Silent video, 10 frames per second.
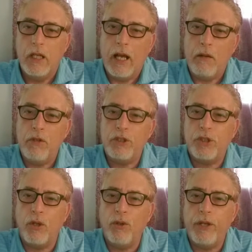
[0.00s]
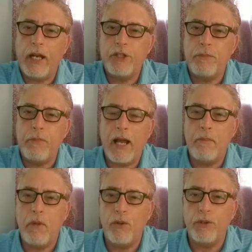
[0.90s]
I always told that I should buy a
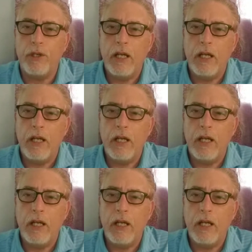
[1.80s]
motor.